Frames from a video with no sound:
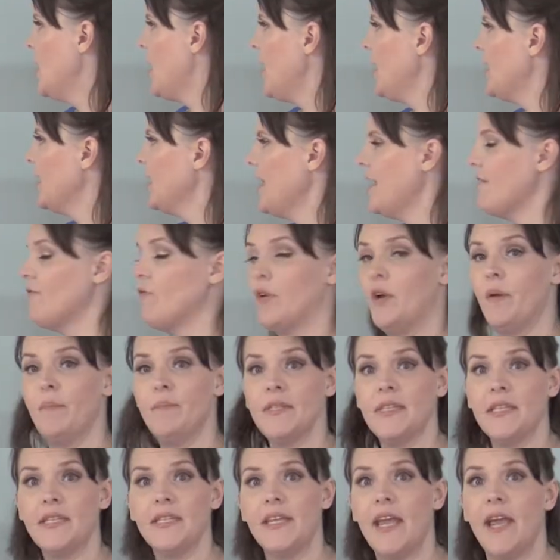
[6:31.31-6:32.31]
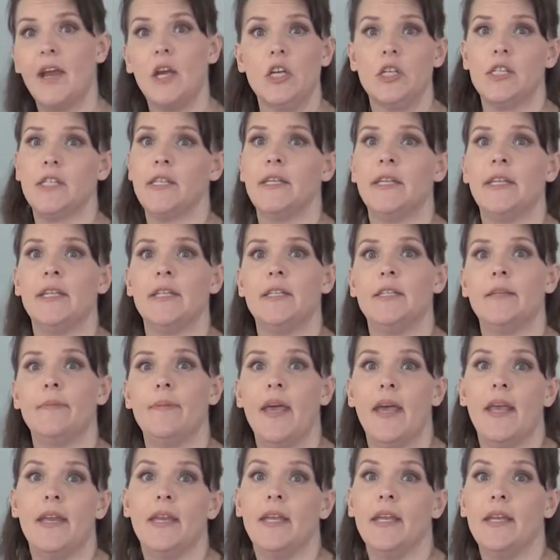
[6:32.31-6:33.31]
It can have rips and tears in it,
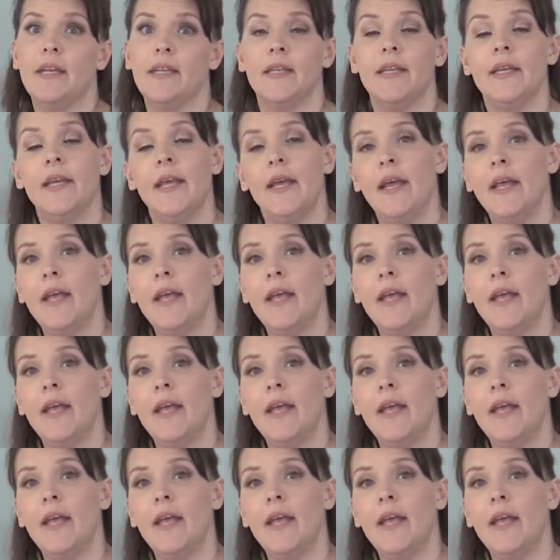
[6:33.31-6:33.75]
depending.